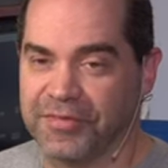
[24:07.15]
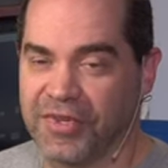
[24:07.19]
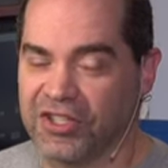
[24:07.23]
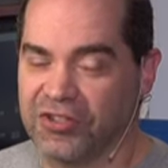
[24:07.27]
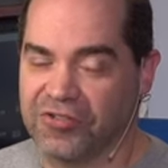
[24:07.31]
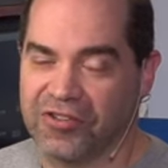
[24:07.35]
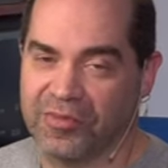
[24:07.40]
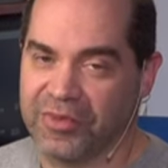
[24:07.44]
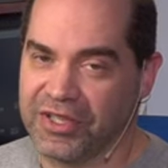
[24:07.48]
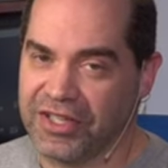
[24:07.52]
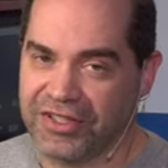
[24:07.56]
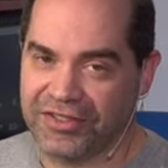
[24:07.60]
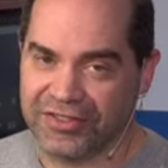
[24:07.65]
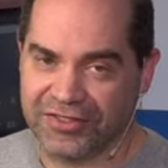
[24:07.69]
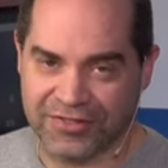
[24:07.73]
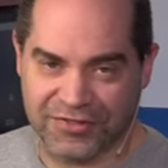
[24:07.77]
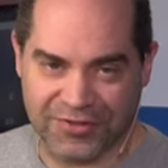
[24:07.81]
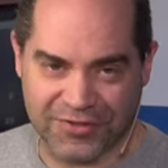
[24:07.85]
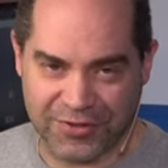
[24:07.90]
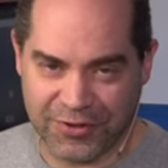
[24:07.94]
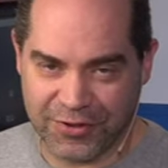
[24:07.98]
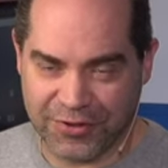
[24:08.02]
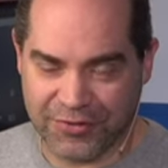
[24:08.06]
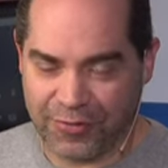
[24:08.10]
two M E
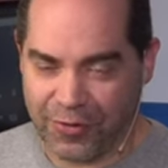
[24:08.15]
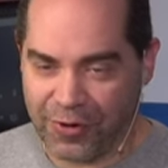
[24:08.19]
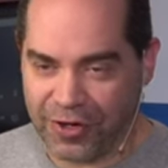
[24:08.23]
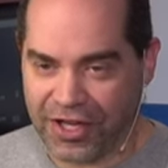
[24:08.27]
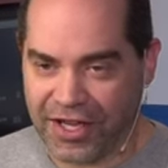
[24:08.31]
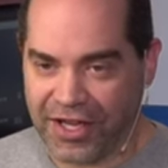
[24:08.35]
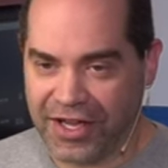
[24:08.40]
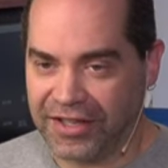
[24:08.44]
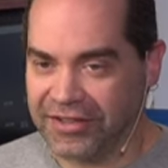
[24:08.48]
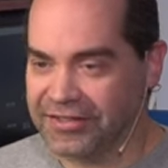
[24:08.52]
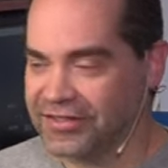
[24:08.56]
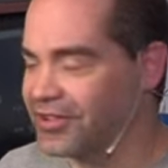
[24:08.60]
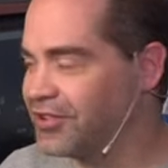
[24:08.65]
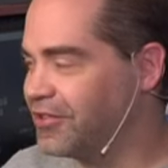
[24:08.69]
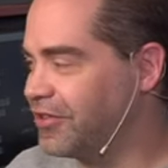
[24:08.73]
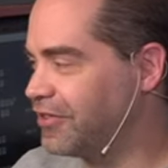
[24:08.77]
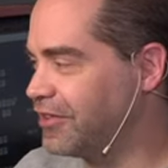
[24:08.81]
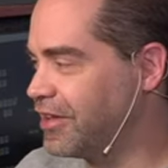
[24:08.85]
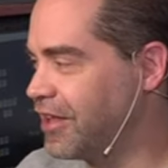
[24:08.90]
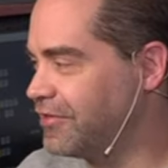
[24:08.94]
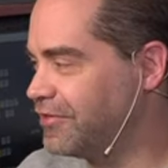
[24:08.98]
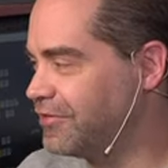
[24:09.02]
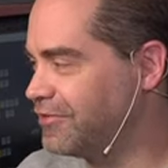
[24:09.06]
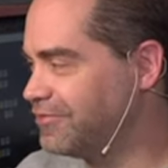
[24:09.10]
shoots four K, so
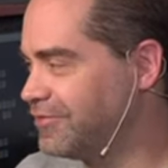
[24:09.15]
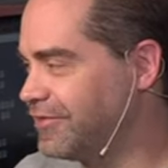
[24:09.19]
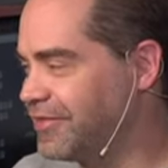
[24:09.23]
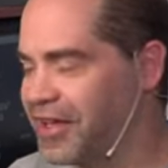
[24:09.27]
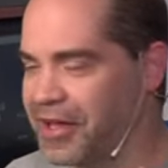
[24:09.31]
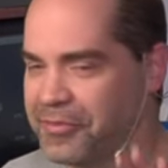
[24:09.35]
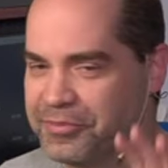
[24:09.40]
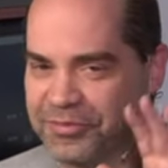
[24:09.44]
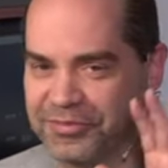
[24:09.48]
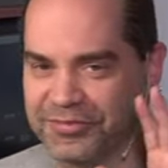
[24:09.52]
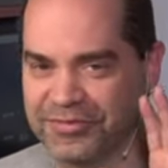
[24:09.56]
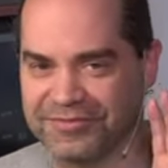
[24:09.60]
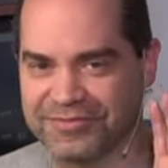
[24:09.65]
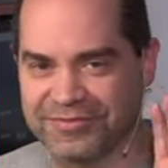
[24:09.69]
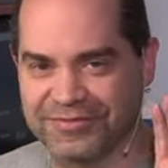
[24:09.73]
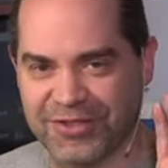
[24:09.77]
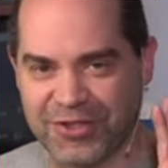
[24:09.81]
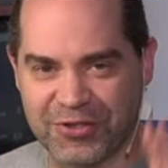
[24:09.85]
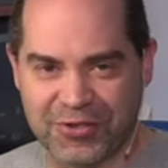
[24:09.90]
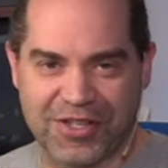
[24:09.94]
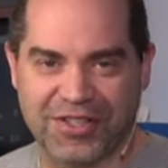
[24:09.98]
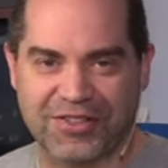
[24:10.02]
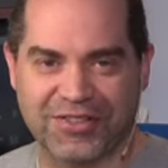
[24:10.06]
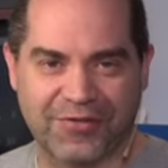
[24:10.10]
I'm
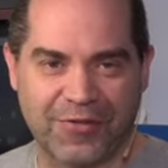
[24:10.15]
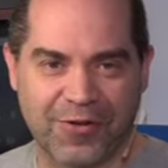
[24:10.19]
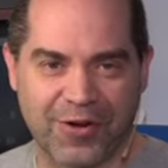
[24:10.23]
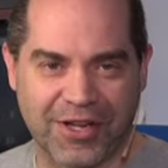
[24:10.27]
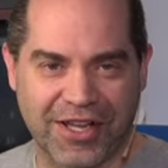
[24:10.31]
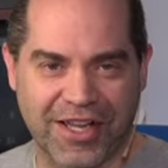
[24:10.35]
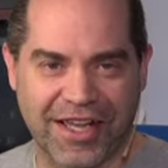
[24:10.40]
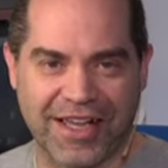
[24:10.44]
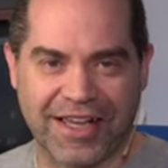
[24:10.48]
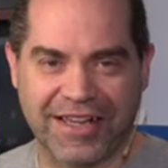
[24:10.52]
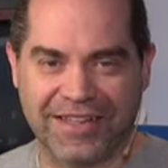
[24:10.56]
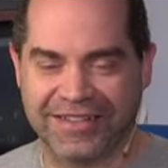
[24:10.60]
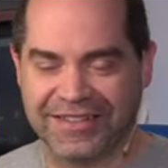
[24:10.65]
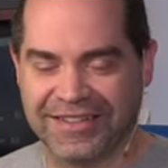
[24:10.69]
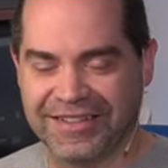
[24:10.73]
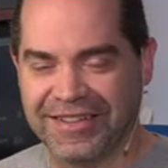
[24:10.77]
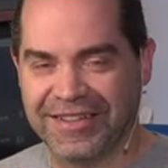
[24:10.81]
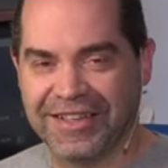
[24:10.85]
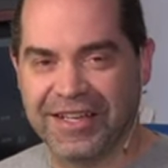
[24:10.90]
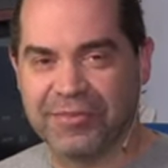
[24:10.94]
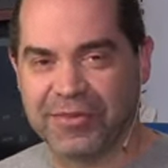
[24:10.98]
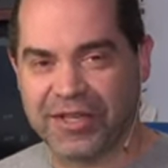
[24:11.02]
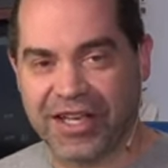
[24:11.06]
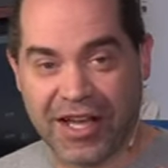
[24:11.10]
shooting in four K.
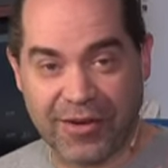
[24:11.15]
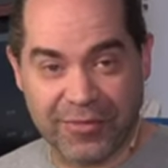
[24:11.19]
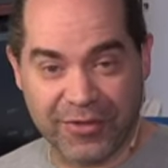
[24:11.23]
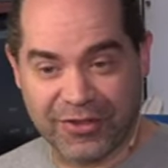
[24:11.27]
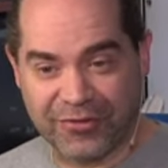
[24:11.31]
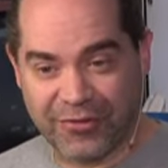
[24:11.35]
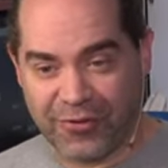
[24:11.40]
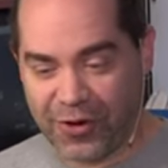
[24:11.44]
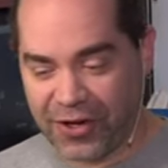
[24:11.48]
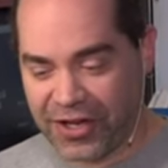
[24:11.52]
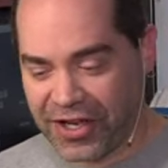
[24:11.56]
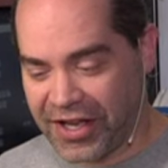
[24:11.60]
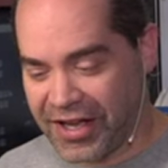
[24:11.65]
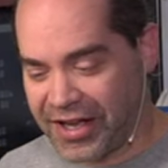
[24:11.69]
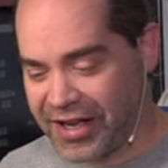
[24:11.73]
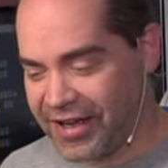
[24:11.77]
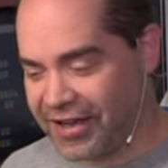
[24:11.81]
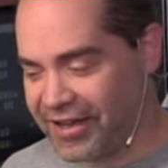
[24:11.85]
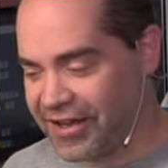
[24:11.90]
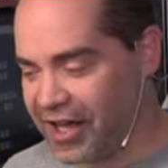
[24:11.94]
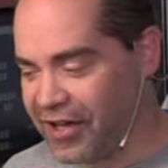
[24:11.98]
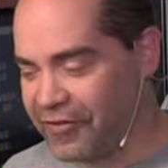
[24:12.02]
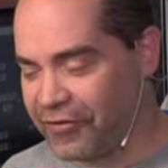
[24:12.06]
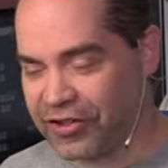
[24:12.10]
Camera's four K.
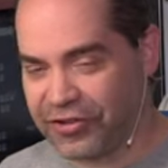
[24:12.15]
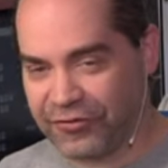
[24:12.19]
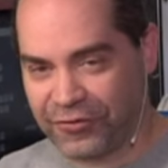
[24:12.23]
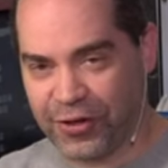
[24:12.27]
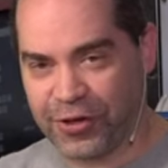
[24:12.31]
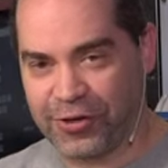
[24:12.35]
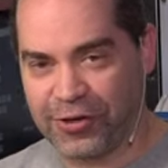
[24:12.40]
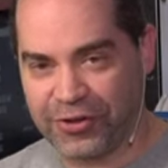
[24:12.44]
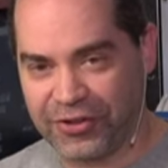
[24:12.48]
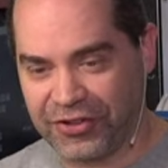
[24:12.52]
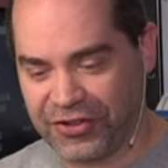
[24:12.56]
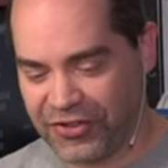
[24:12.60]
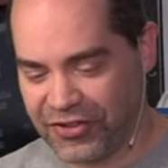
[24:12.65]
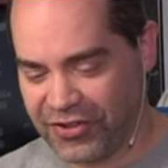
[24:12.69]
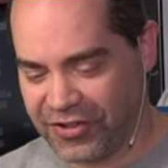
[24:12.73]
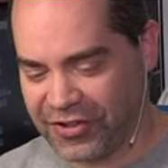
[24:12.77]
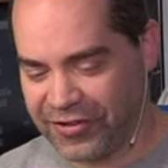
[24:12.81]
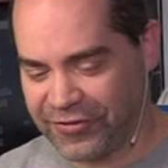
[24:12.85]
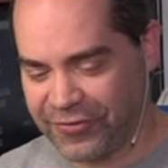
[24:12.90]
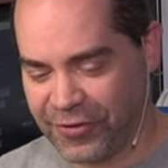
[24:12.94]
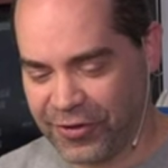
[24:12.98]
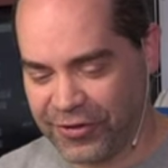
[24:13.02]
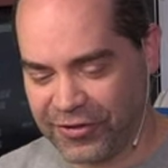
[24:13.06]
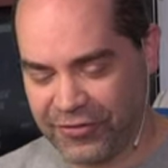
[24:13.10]
I have converters to
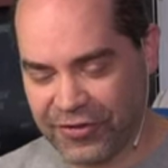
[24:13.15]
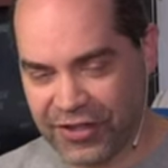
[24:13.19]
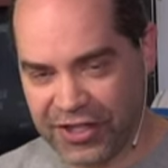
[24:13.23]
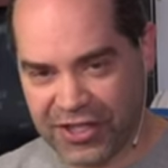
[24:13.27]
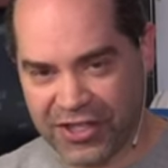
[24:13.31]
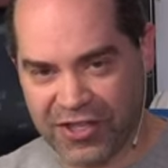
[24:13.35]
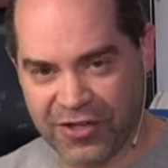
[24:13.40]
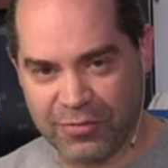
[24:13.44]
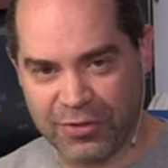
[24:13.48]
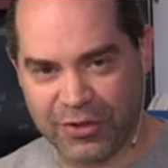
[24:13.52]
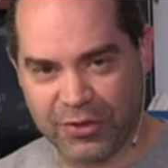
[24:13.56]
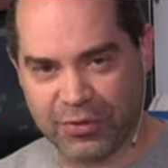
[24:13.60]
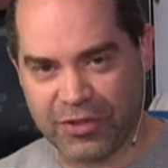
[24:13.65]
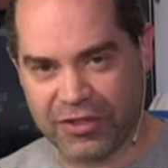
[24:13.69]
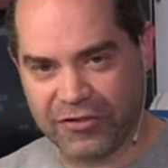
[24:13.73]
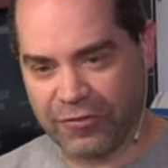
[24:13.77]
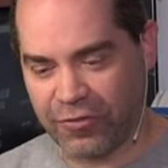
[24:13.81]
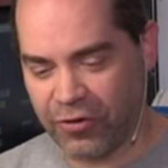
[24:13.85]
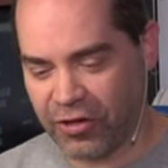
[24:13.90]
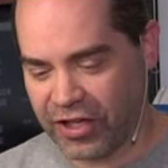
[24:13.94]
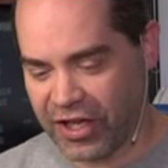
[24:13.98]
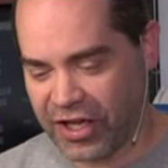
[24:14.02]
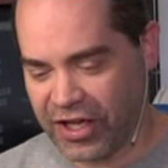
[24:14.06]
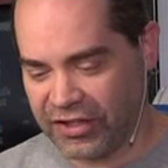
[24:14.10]
convert the video between
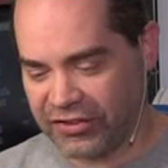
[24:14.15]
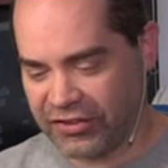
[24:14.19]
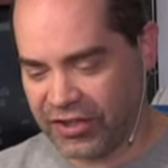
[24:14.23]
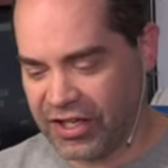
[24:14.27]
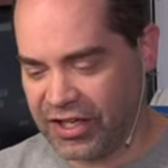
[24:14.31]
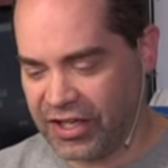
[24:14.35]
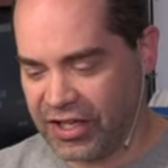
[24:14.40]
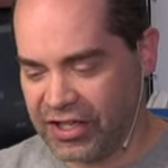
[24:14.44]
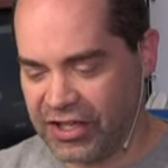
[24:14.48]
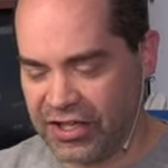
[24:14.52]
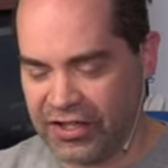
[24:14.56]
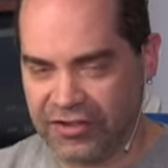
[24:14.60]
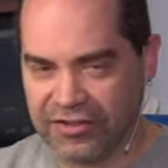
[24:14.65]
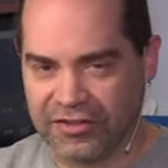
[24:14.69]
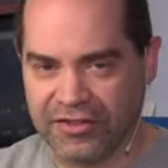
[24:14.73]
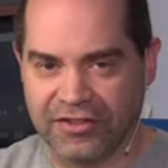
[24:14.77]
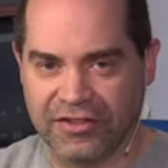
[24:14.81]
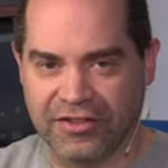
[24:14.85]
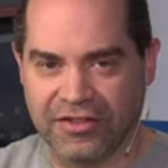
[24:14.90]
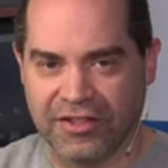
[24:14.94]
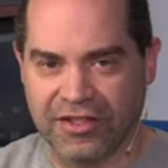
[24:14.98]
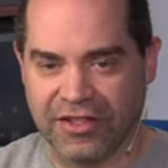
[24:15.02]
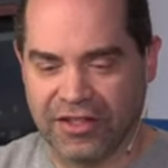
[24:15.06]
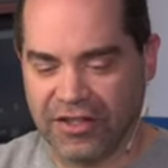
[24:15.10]
four K and ten eighty,
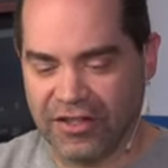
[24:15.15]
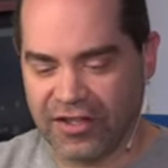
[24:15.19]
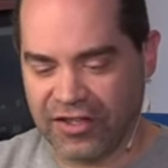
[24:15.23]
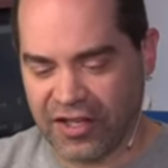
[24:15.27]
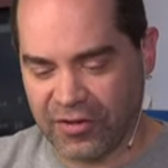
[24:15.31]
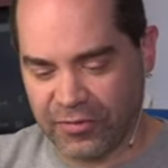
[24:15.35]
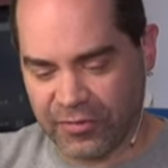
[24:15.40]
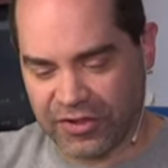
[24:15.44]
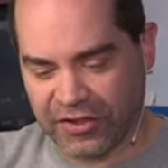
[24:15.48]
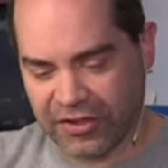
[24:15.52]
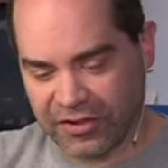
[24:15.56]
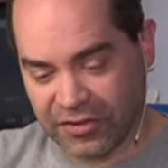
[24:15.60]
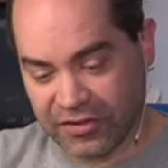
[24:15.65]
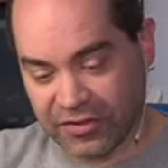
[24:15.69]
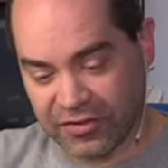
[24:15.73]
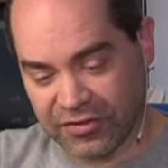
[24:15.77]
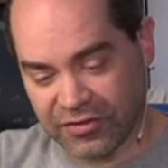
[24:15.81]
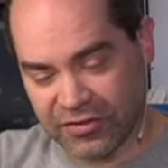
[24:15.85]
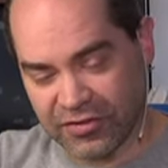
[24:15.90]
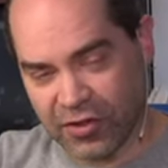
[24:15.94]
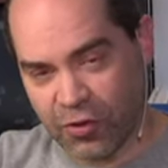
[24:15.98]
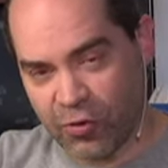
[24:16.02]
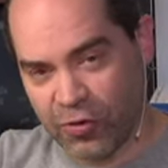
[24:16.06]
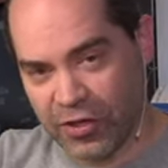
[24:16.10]
uh, come,
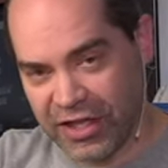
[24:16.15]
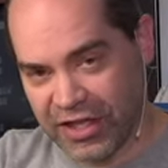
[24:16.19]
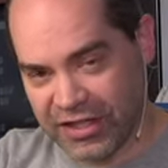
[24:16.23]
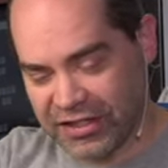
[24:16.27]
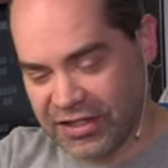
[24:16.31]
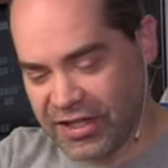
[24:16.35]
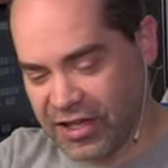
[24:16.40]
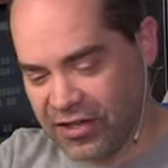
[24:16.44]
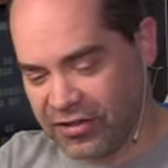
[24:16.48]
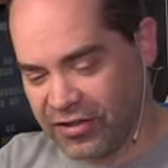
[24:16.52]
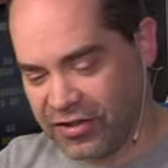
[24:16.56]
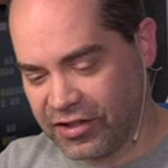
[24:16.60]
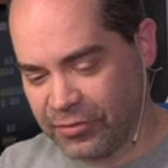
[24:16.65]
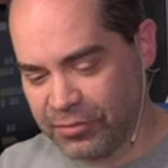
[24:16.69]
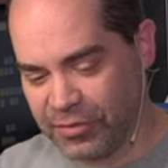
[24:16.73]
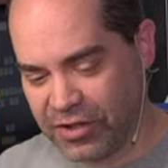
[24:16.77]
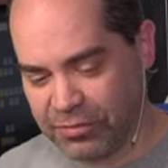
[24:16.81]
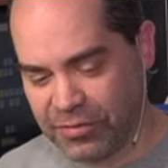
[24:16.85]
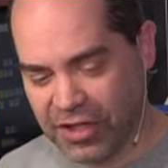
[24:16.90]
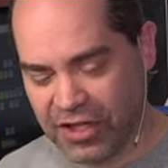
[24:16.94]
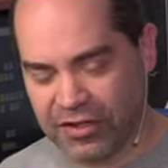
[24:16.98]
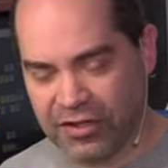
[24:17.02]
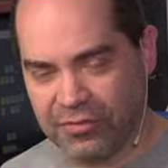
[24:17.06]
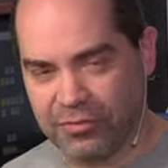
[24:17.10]
going in and out of the
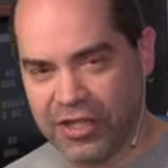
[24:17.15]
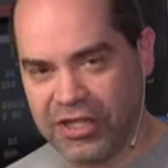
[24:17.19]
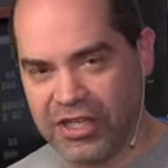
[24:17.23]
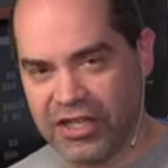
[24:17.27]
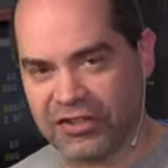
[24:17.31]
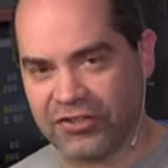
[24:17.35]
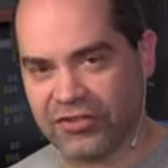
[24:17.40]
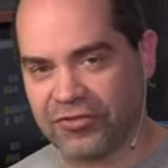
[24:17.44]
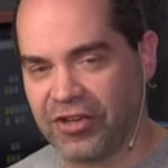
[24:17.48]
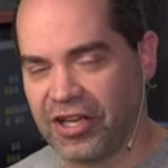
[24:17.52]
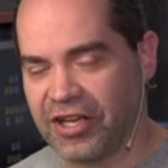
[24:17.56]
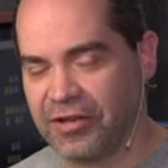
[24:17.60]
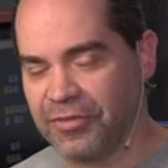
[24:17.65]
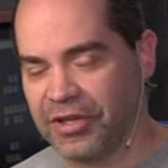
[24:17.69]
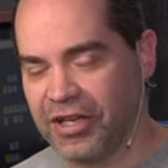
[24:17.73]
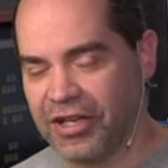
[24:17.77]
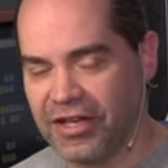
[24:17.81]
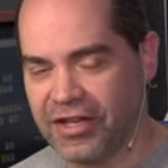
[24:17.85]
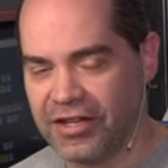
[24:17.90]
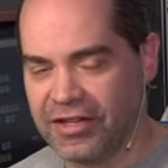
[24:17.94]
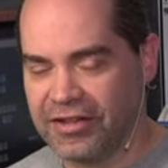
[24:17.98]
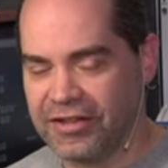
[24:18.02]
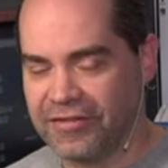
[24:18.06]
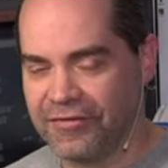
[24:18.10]
Mini Extreme.
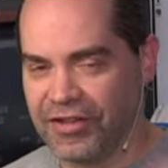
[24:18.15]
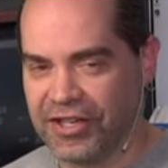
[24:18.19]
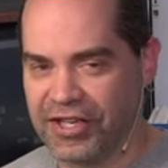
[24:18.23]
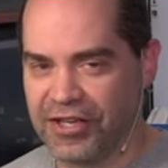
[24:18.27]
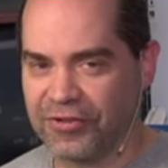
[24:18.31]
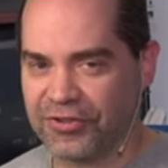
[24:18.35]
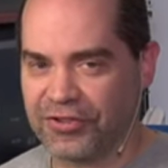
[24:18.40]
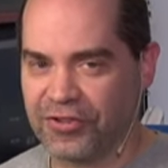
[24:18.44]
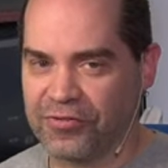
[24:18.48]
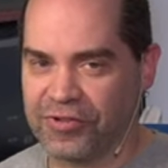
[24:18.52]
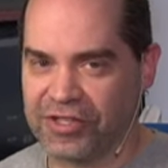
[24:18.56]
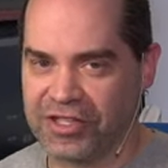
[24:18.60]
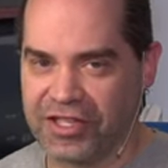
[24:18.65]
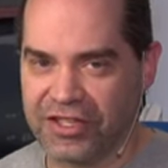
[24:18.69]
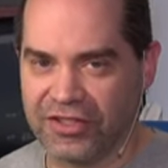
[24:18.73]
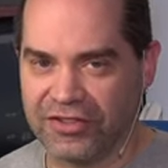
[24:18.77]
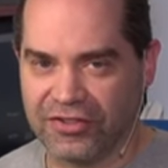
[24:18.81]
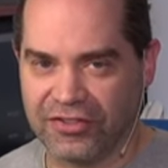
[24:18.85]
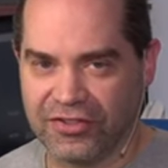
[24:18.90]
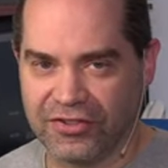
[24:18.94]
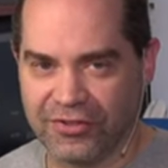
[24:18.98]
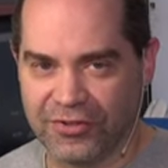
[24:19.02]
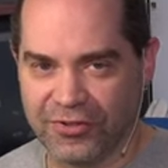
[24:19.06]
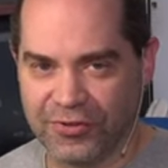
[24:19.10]
Video's going
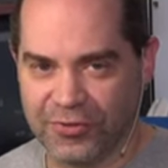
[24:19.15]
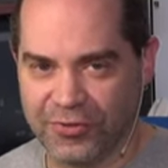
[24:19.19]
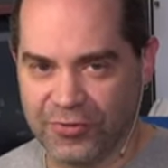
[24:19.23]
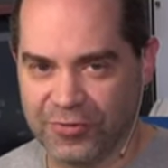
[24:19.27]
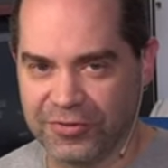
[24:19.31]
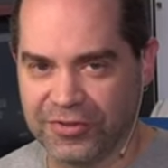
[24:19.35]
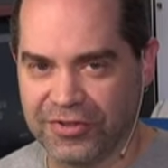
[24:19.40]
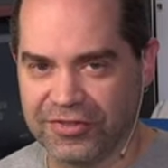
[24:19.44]
into